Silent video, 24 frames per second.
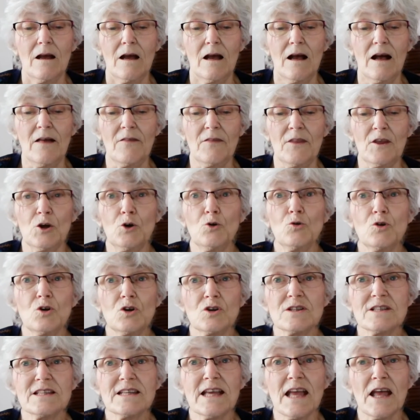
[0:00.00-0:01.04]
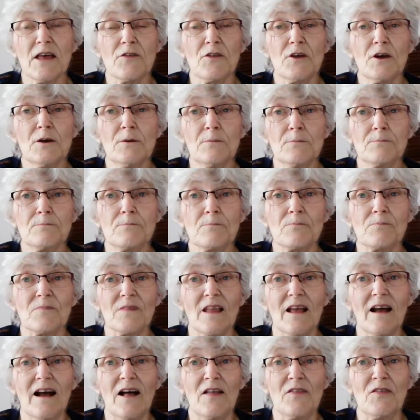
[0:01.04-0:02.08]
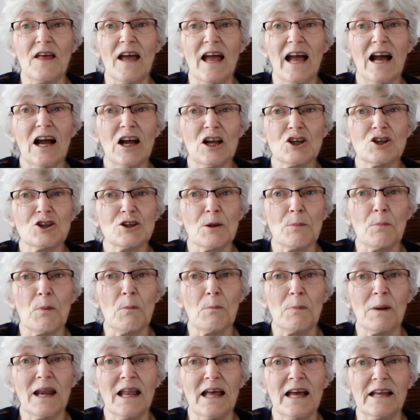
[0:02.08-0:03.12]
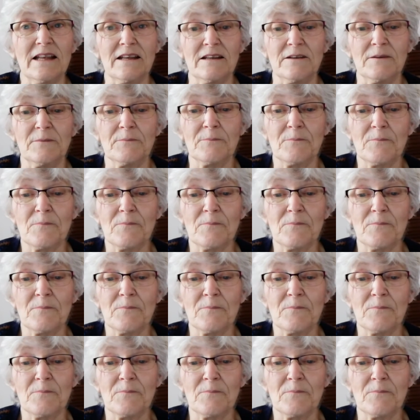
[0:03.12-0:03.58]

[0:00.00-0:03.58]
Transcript: And they all got together and they hatched up a plan.